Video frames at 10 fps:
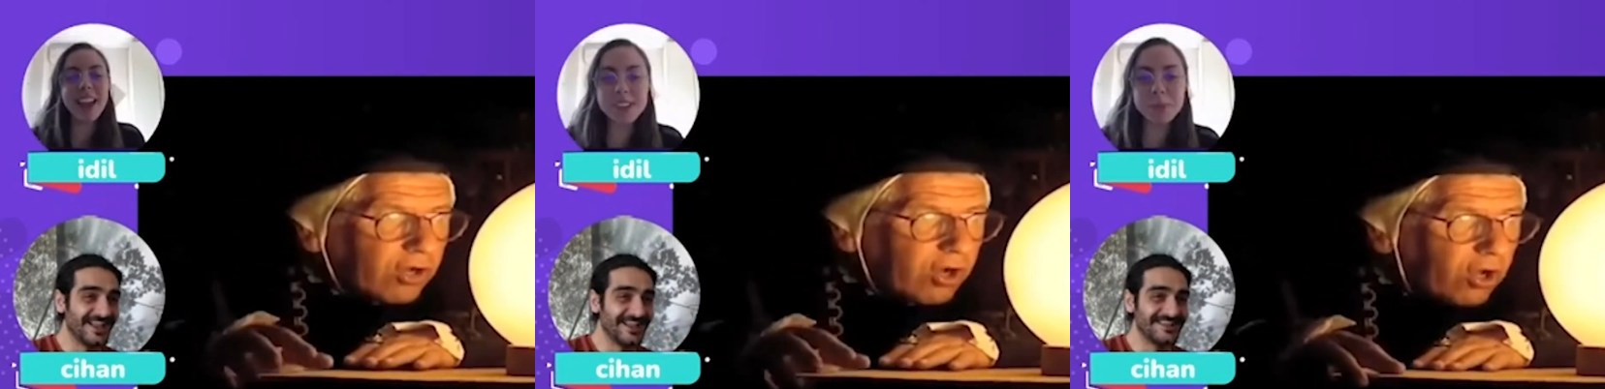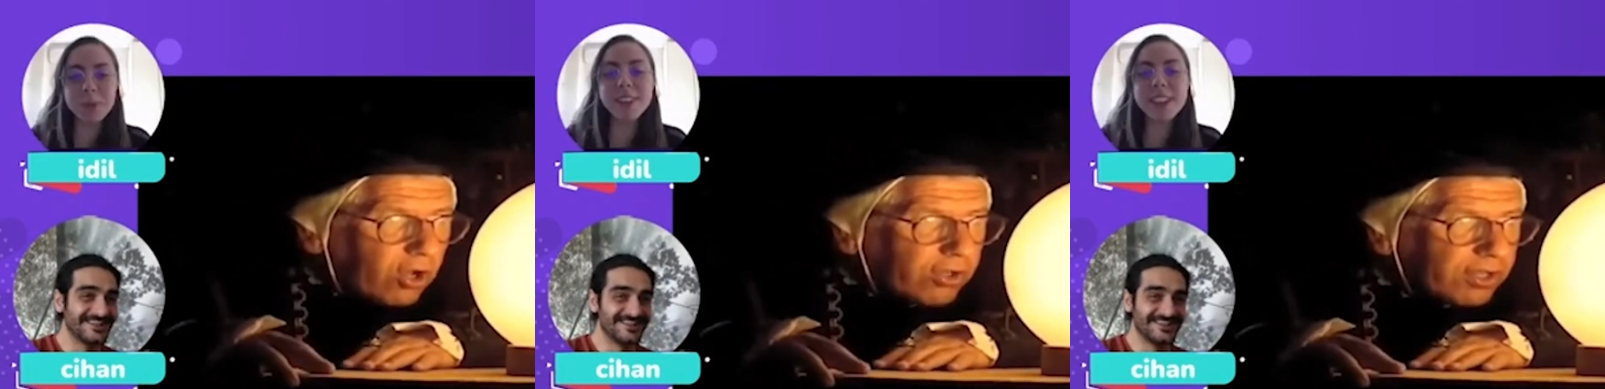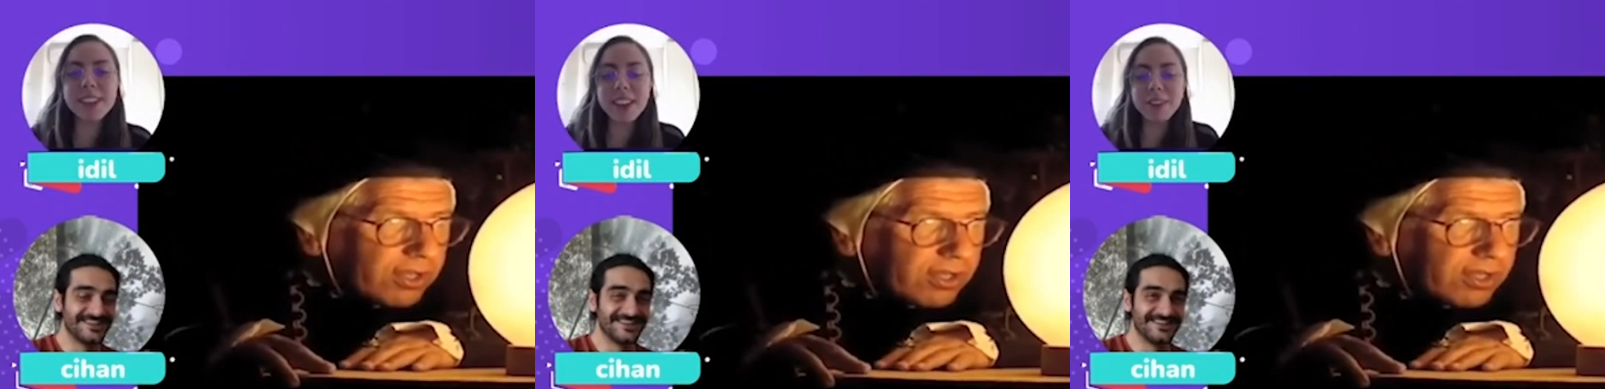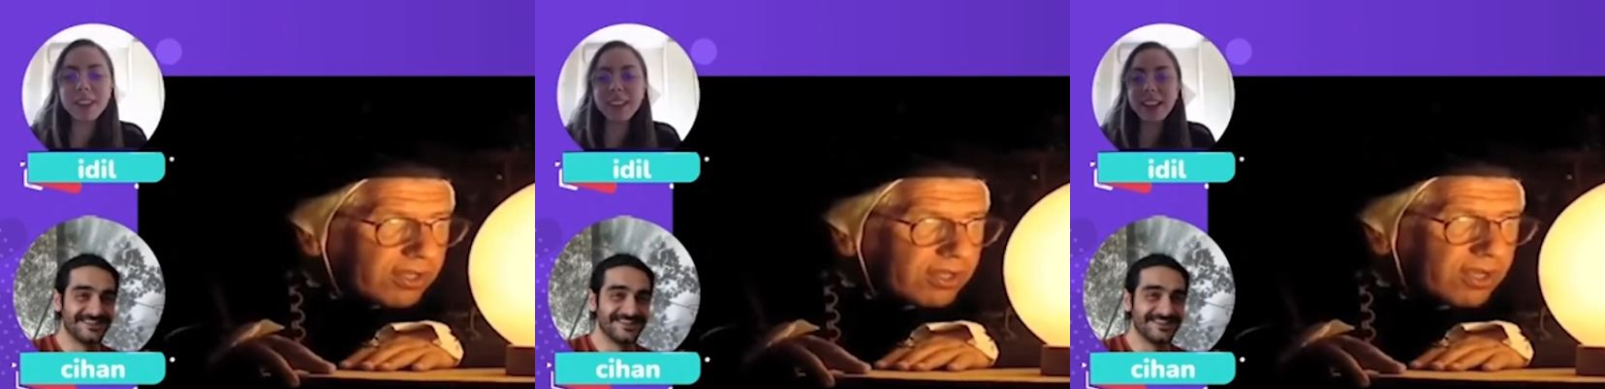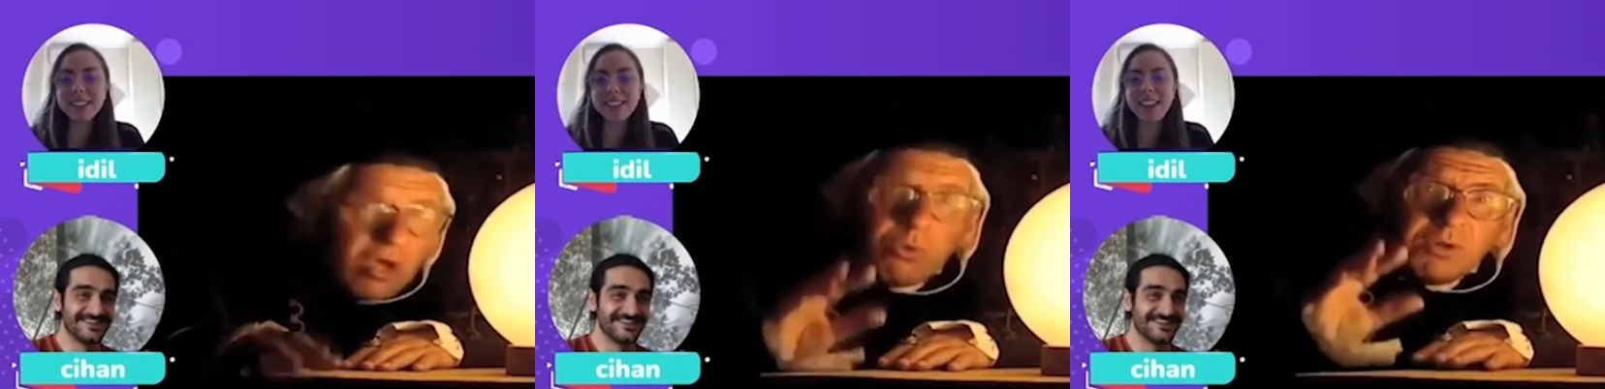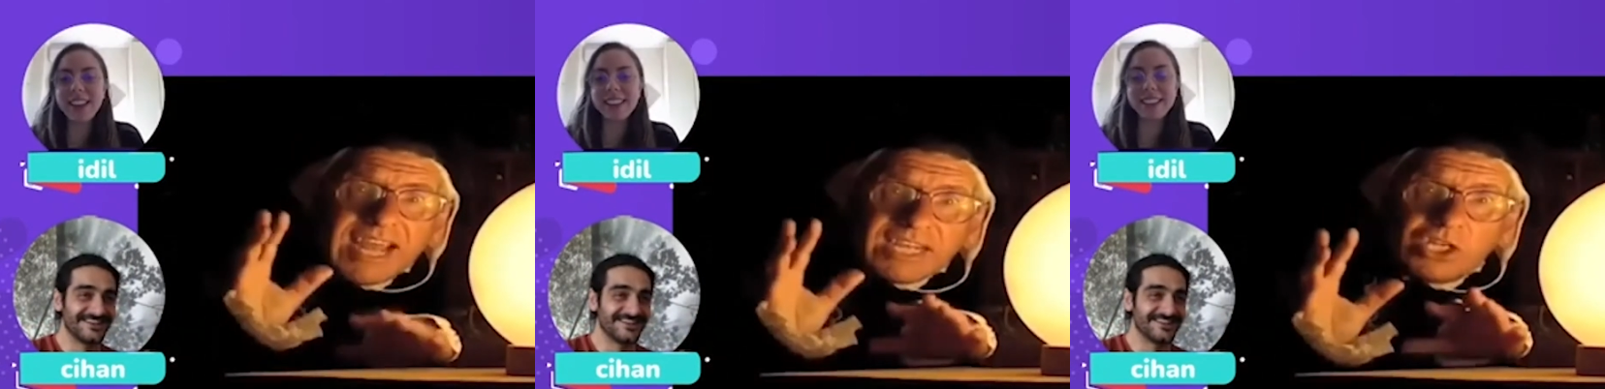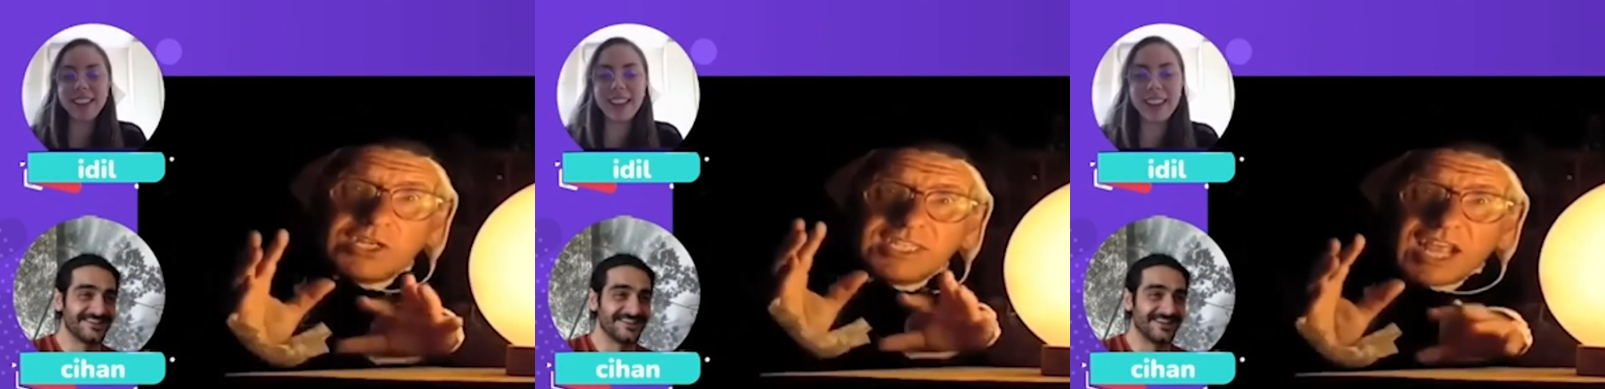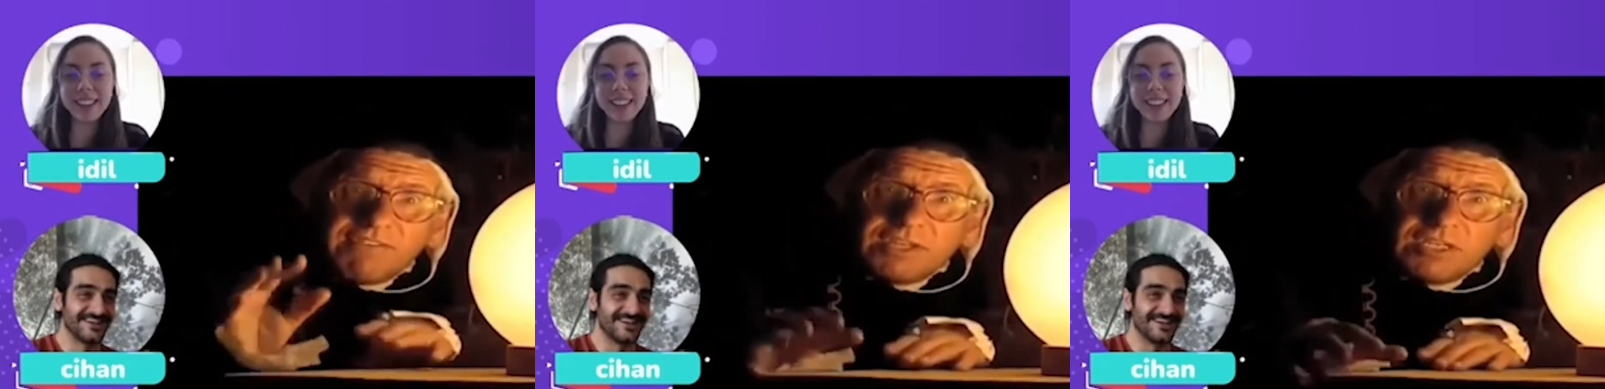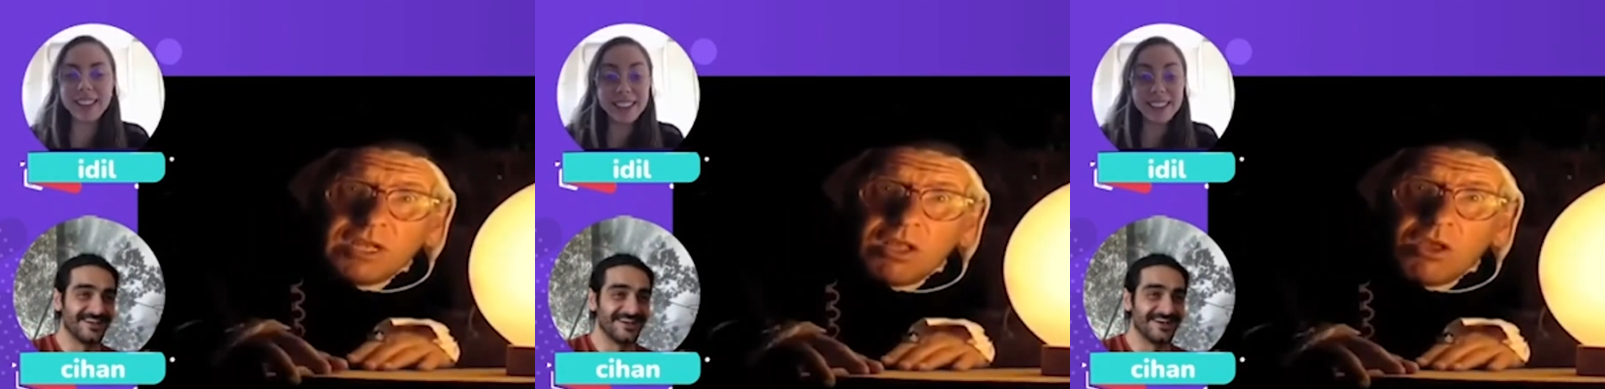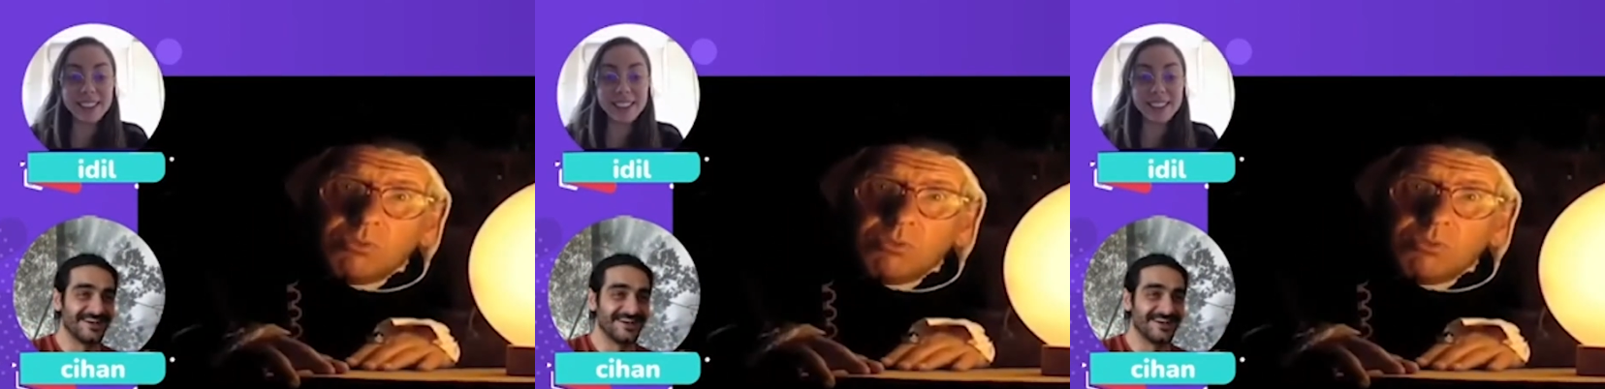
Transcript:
Speaker 1: this process, they realized that uh, they,